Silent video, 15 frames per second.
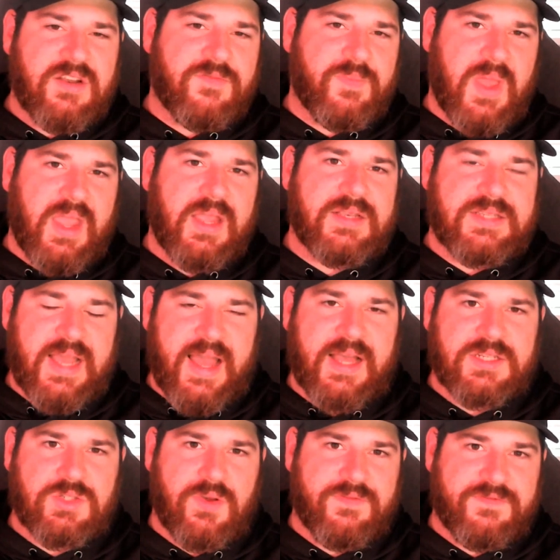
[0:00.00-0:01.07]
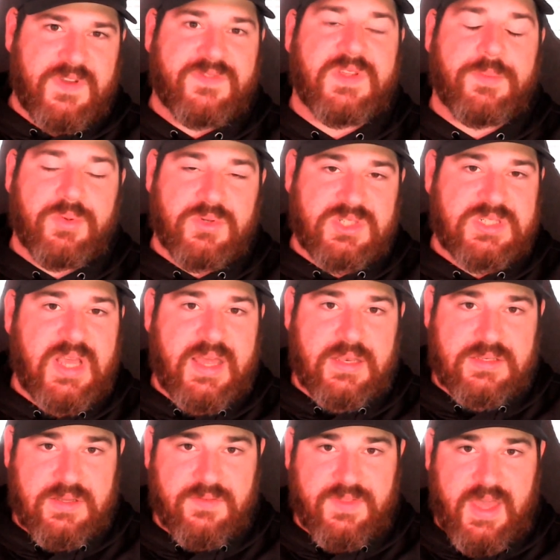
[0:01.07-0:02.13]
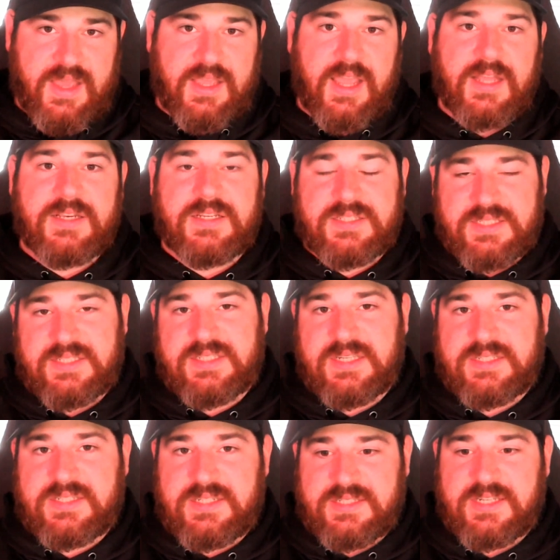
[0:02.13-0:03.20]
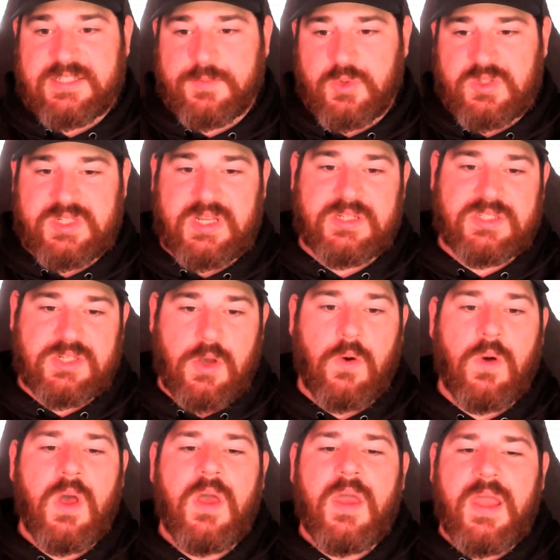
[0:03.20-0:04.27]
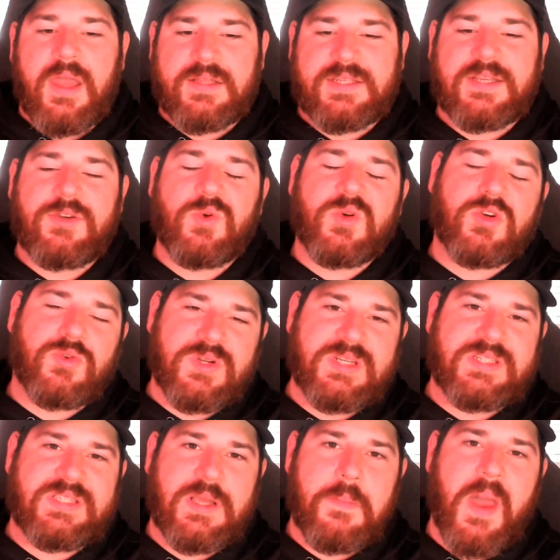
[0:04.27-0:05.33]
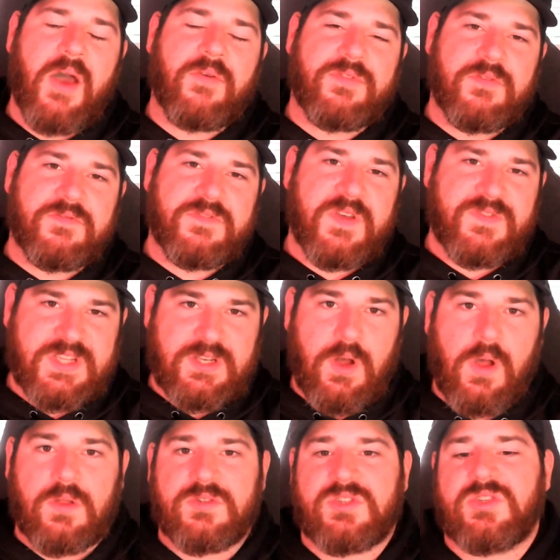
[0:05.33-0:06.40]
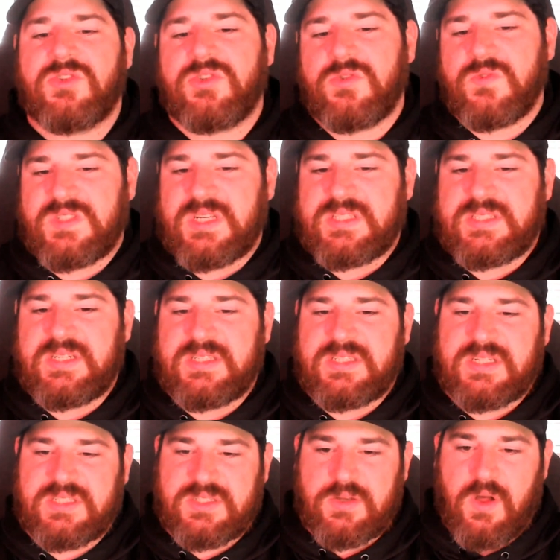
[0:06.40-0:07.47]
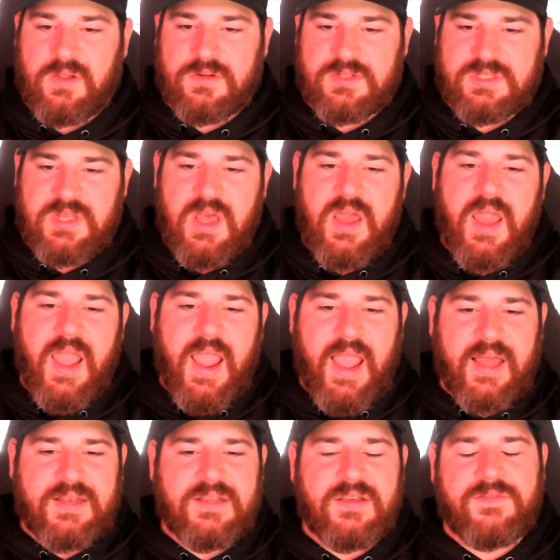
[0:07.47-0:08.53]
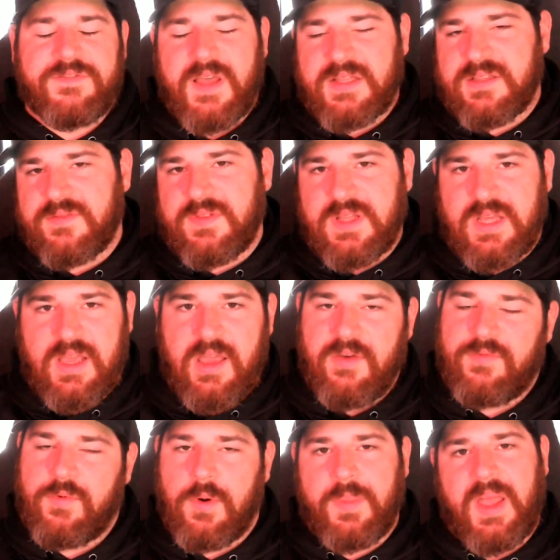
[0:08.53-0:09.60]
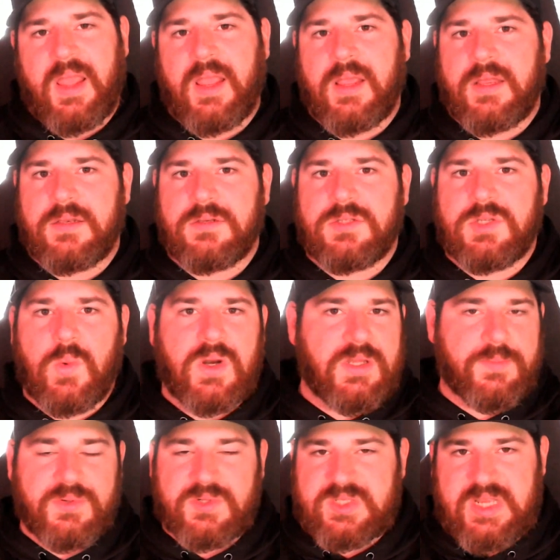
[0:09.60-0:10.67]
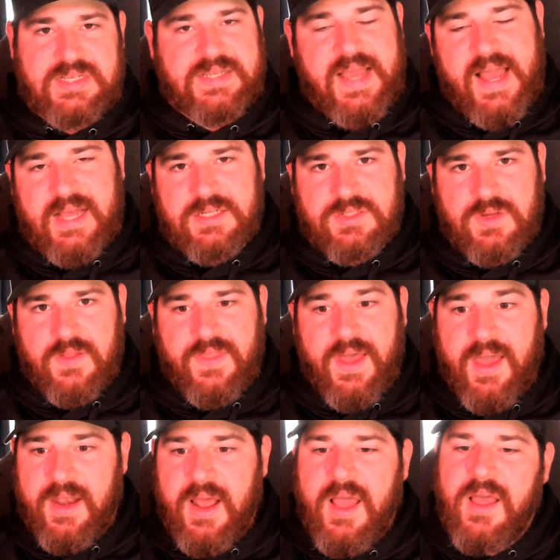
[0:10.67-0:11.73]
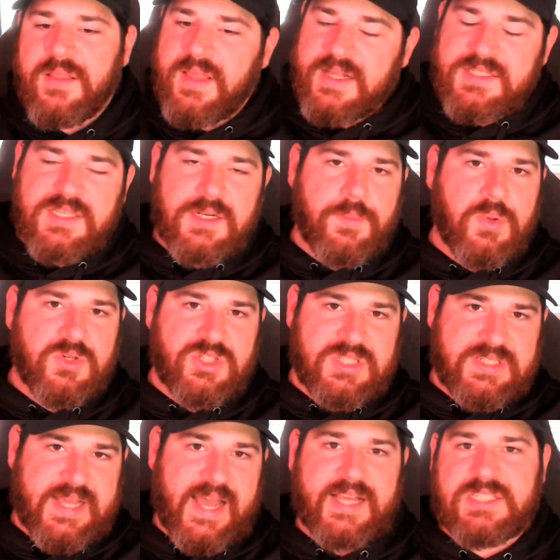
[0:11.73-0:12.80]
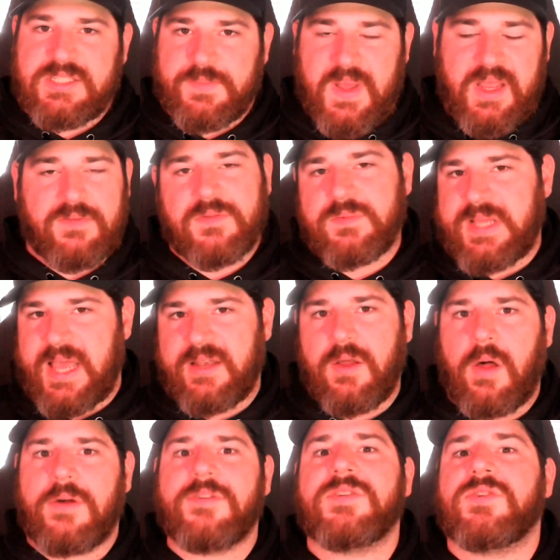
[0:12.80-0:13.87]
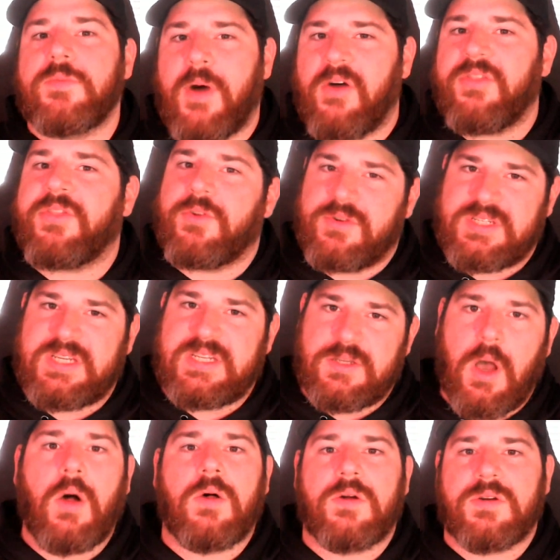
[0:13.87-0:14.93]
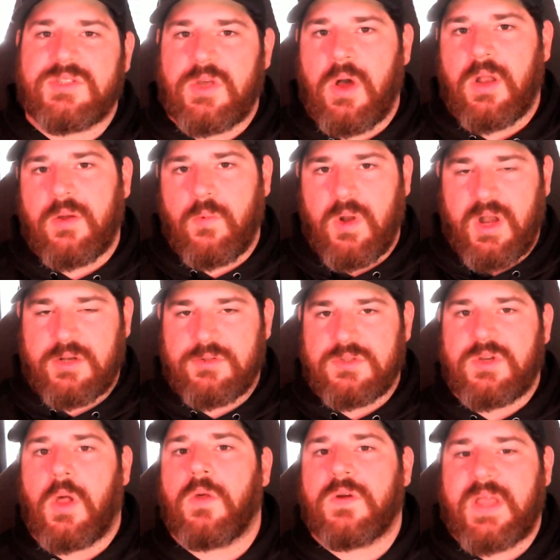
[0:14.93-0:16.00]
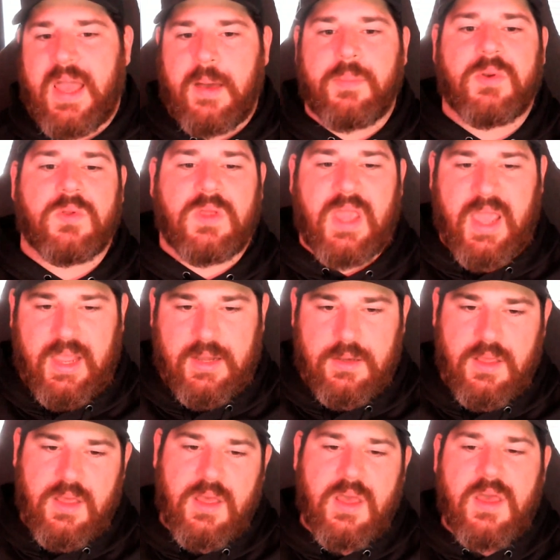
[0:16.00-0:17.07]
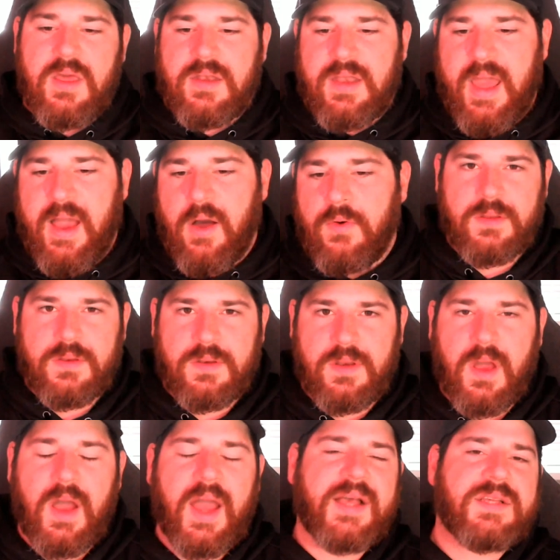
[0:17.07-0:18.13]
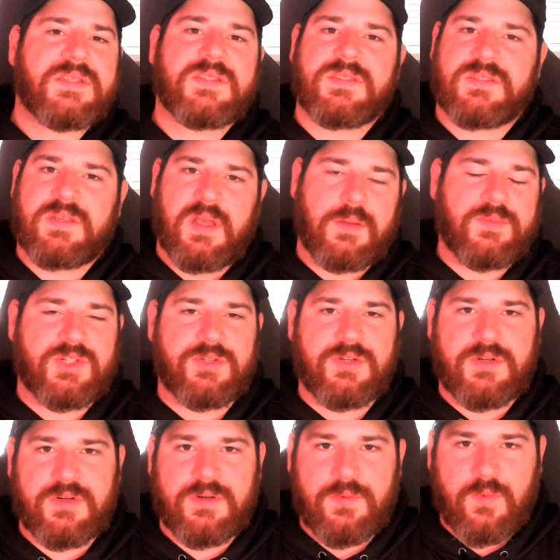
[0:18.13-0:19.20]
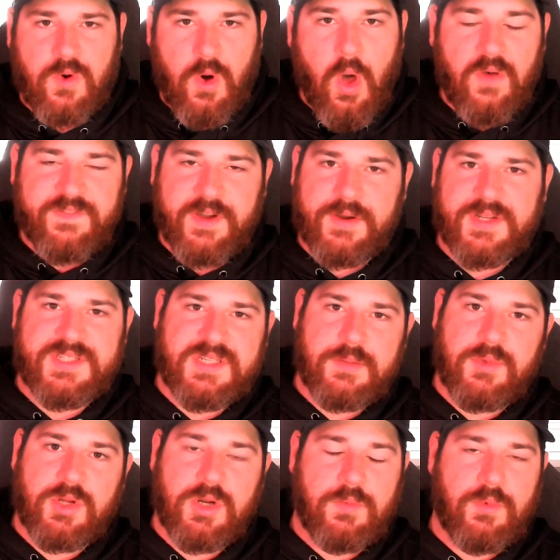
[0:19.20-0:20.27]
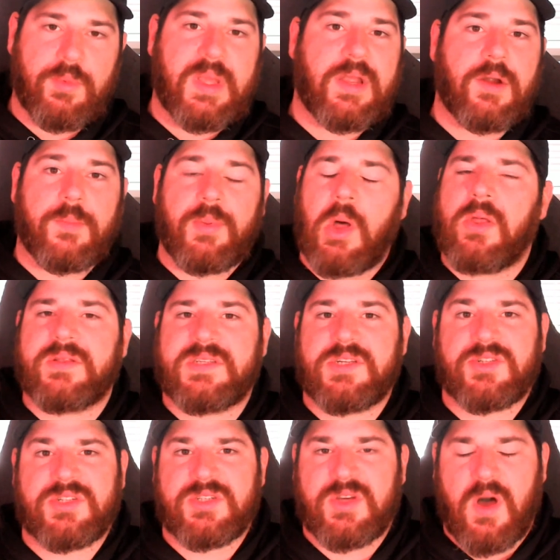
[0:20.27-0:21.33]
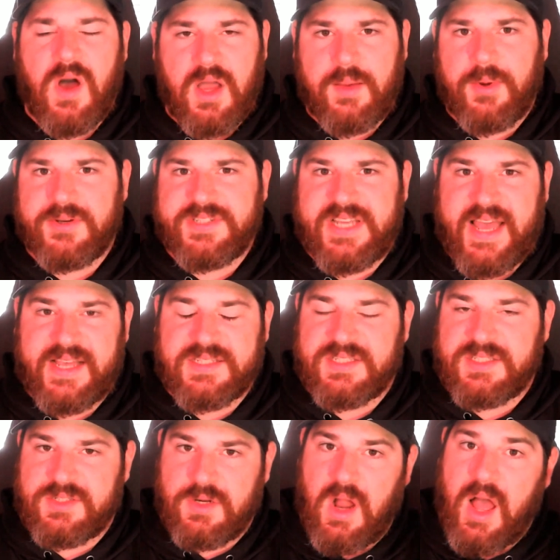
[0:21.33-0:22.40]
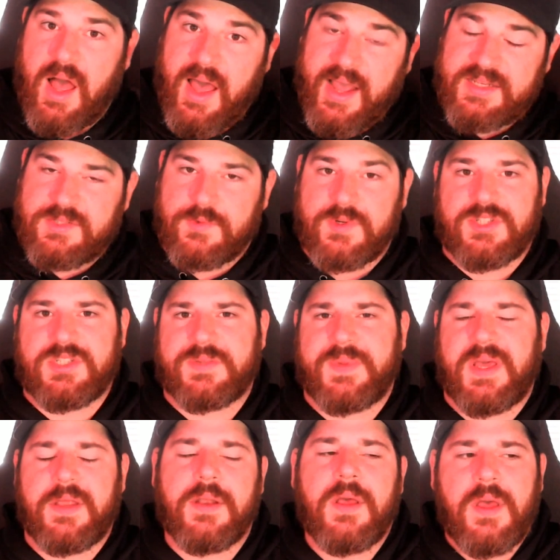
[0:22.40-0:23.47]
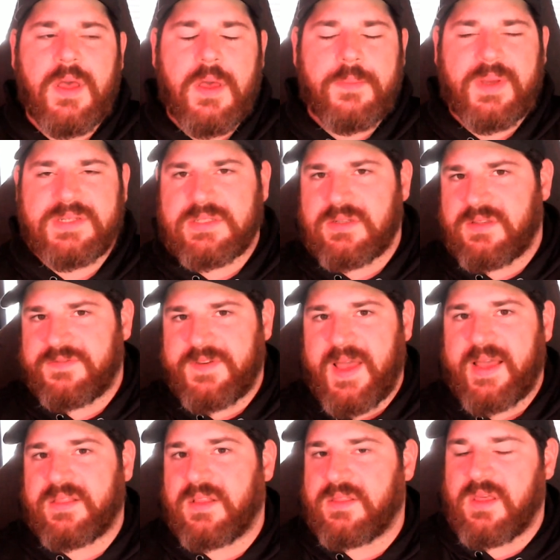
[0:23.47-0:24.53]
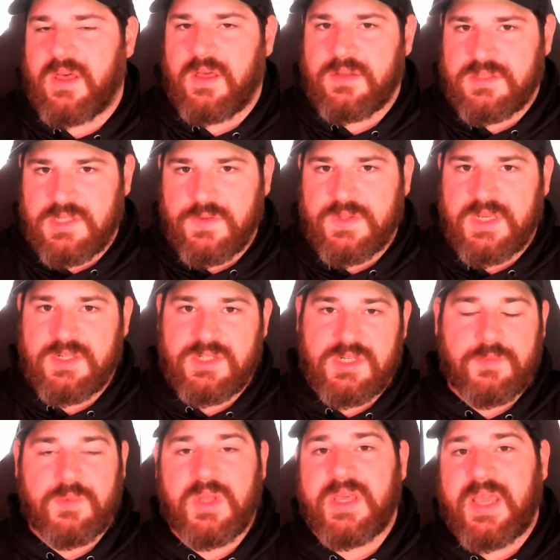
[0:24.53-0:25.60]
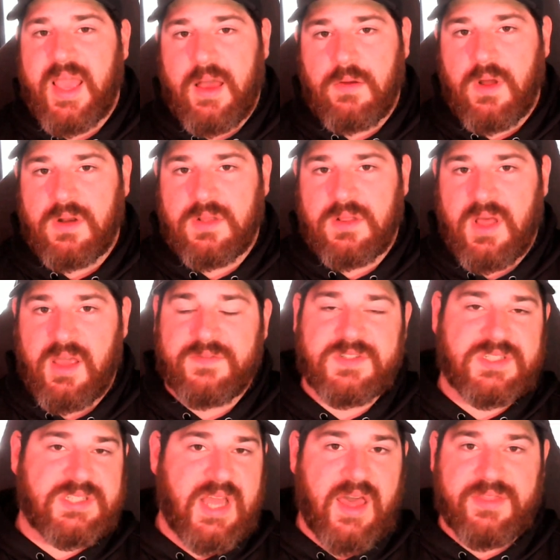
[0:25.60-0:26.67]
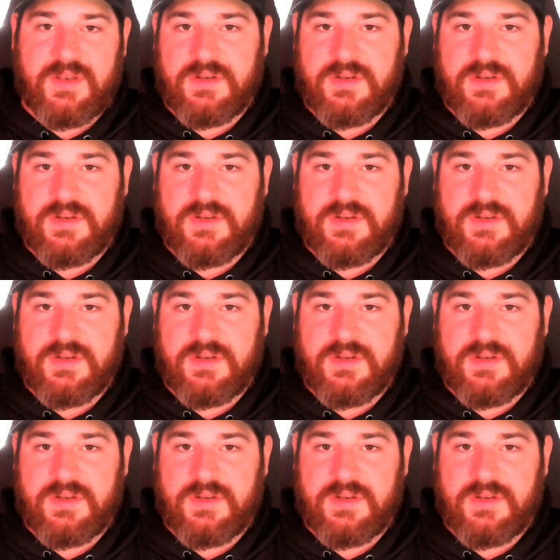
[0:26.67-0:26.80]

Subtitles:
paying tax on 50% of that gain, it's the 66%. So it's going to increase the amount from $50 to $66. And effectively, if we're paying 20% tax on that, that's going to push the taxes paid from $10 to about $13 on a $100 capital gain. Now, as I'm sure we're all very similar, and when we hear a politician talk about taxes, our eye twitches a bit based on the fact that the two things you can really count on in life is death and